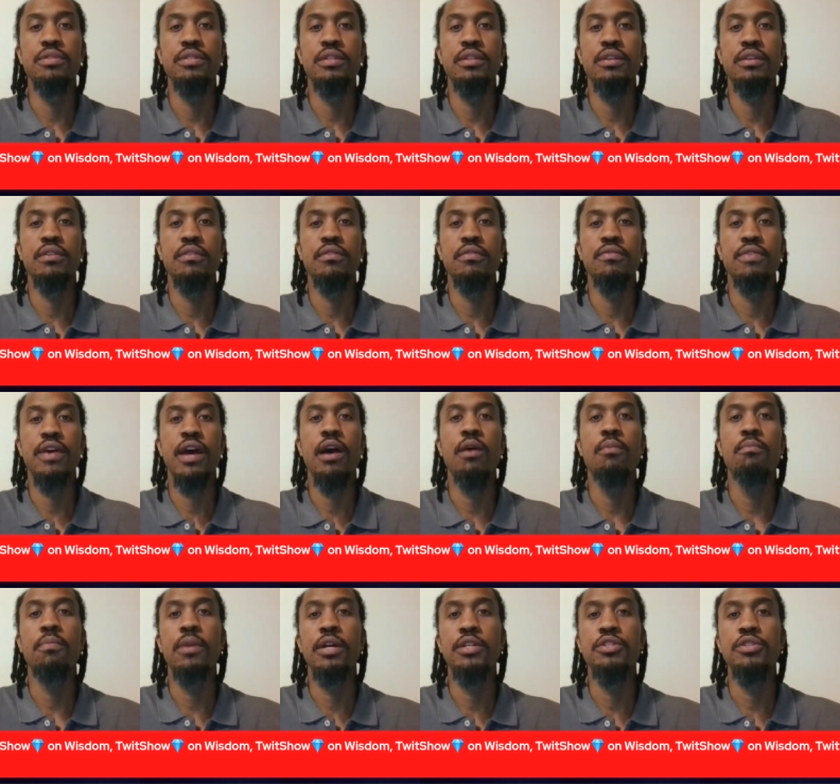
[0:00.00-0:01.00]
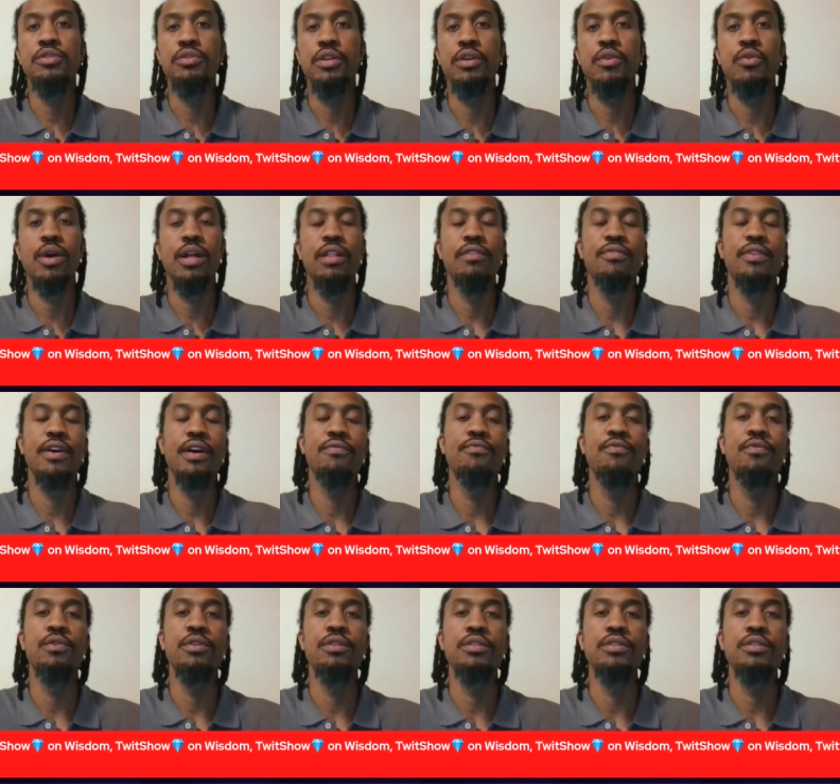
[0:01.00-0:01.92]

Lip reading: of how much you can qualify for.